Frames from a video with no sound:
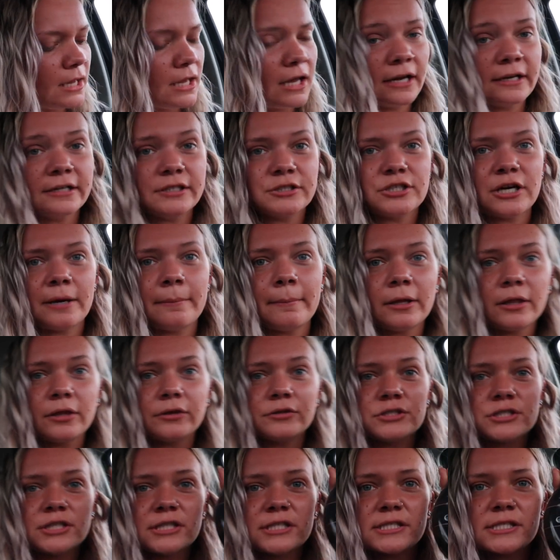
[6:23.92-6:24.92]
I need to grab my
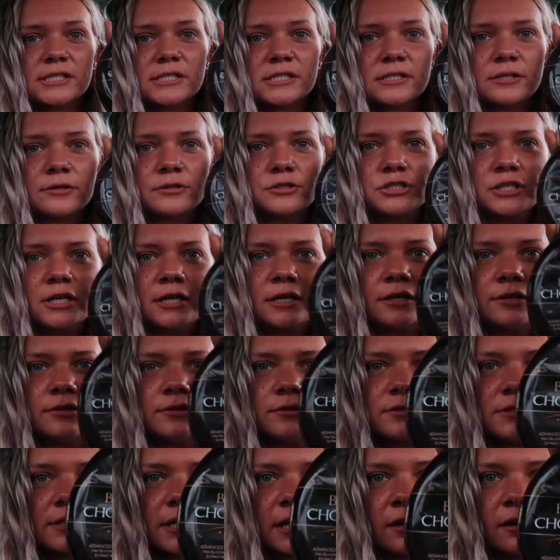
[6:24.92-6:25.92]
lotion. This is the lotion I
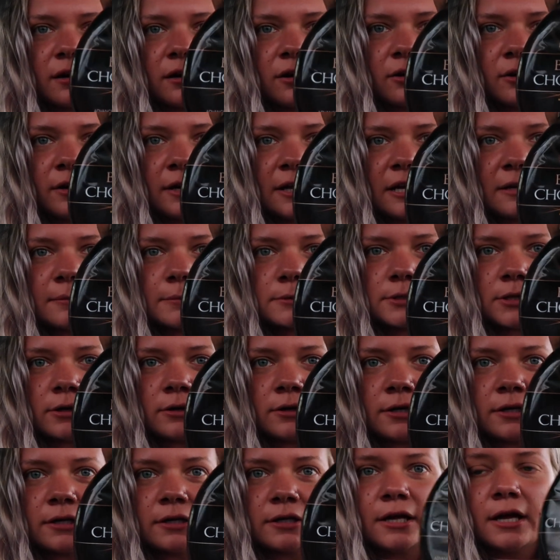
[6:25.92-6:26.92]
use. I got it on
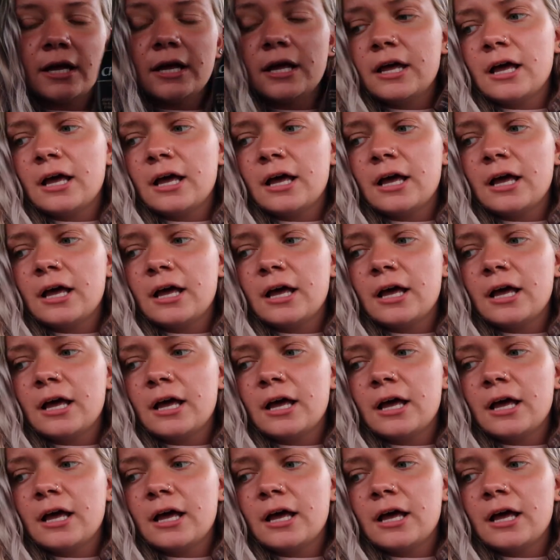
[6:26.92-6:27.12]
Amazon.